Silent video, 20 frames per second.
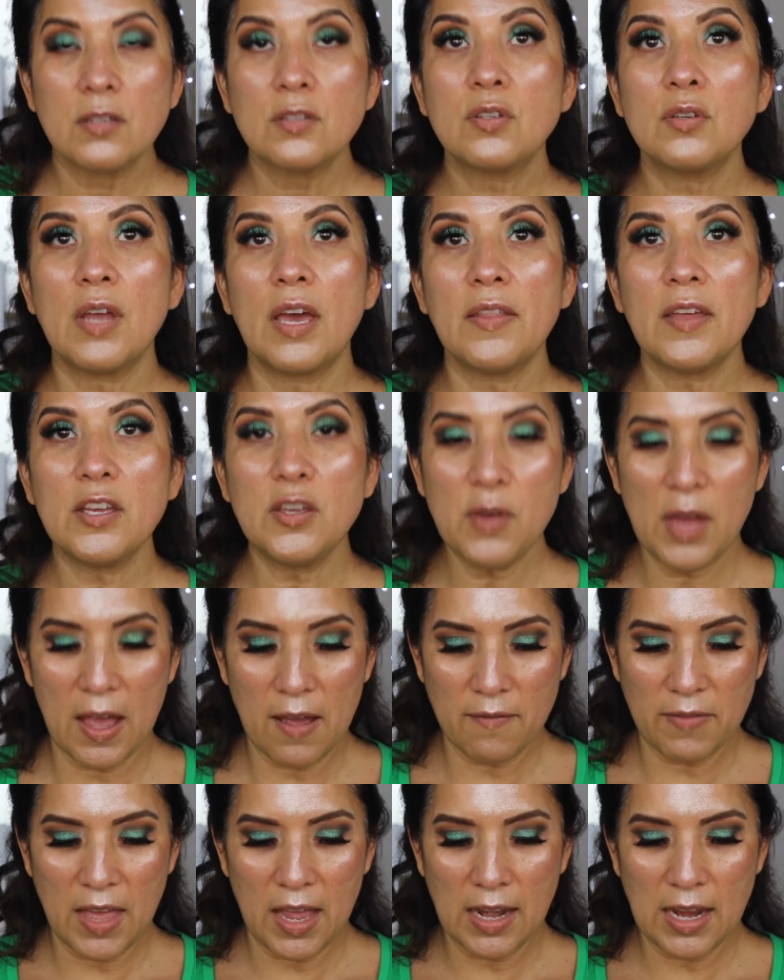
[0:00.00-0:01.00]
So now that you
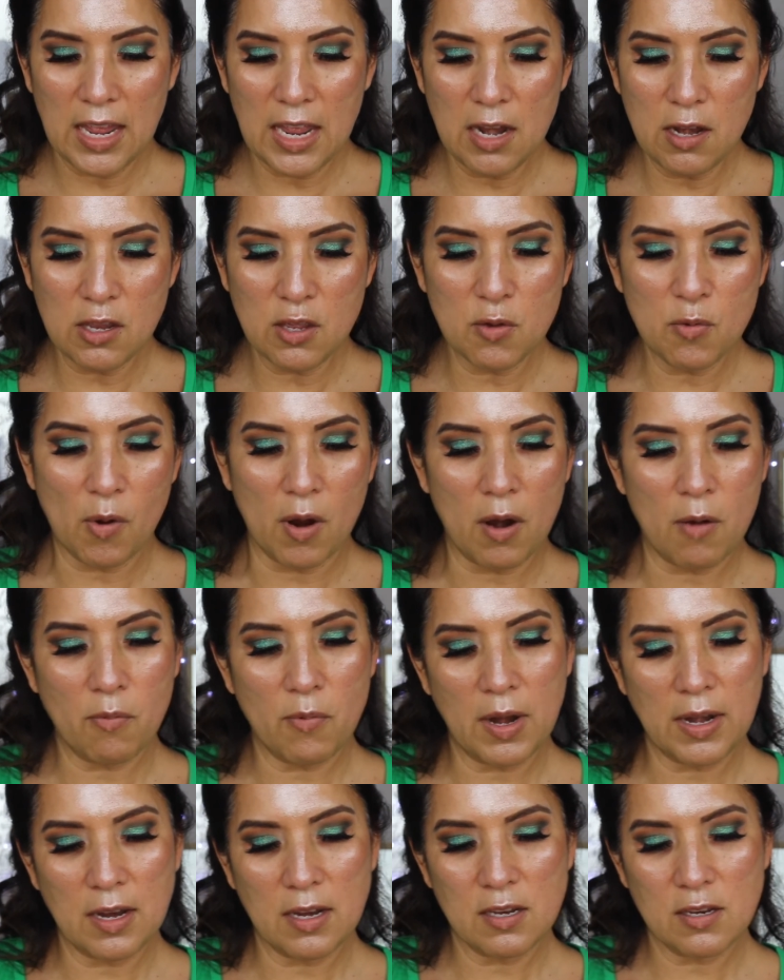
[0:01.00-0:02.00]
have that in, you are
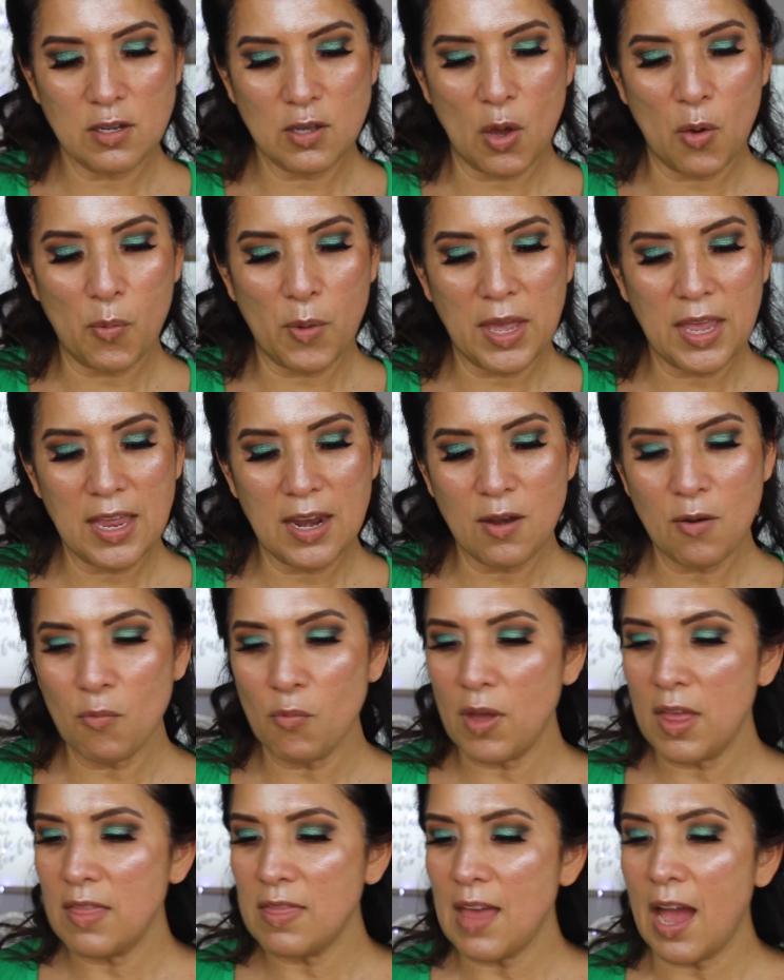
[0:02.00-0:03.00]
ready to go in
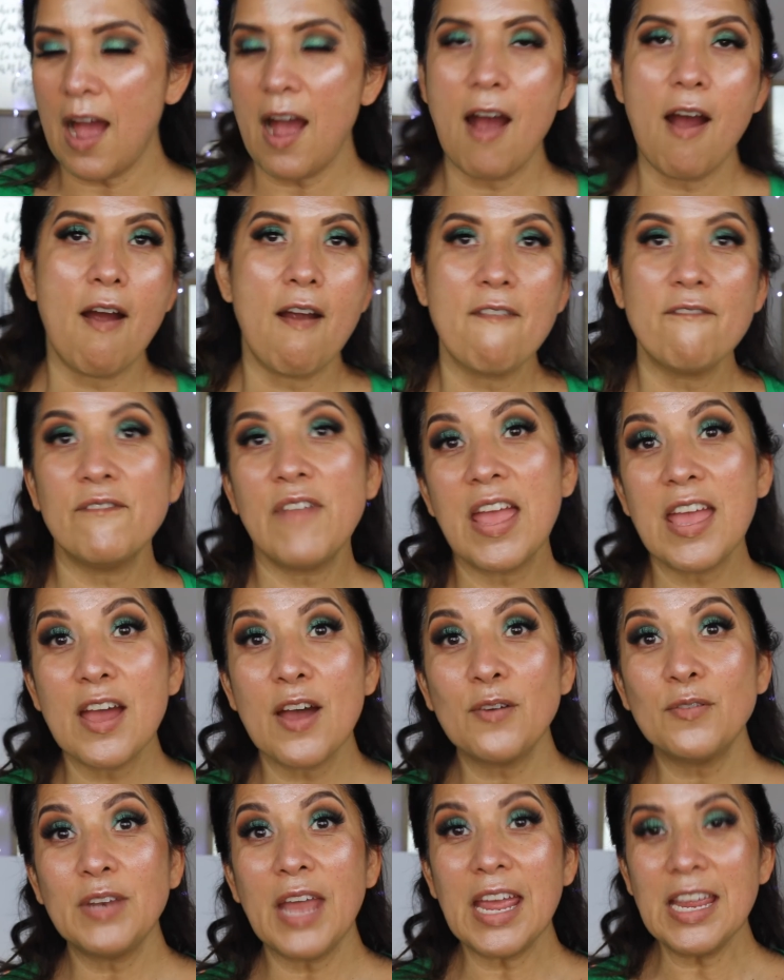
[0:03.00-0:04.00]
with our
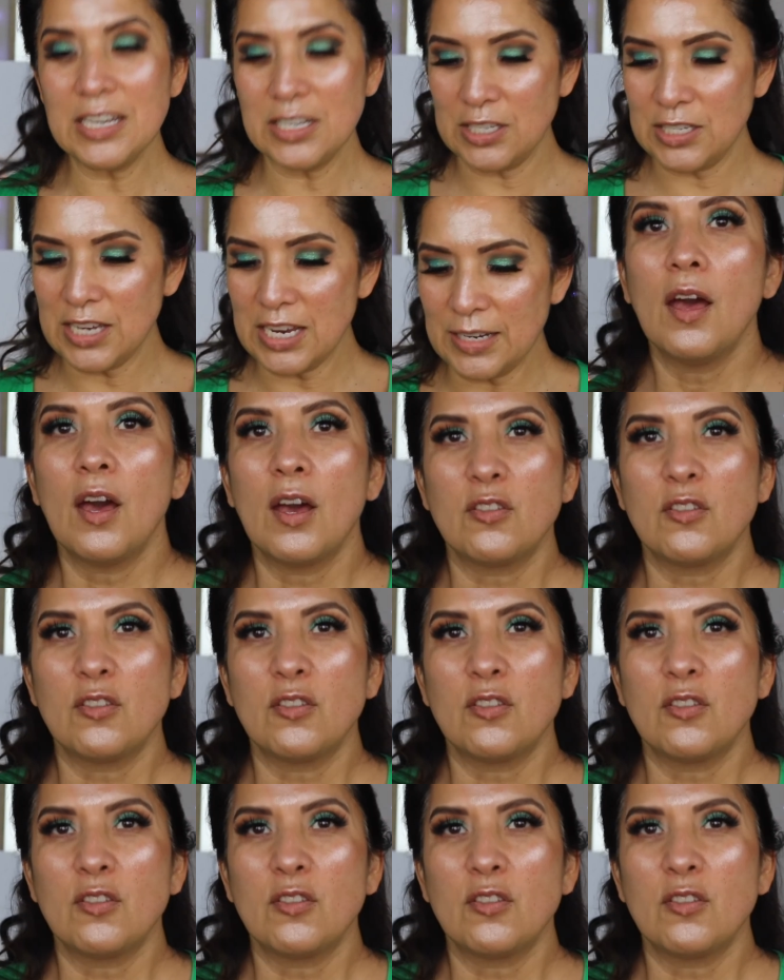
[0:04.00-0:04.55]
foundation.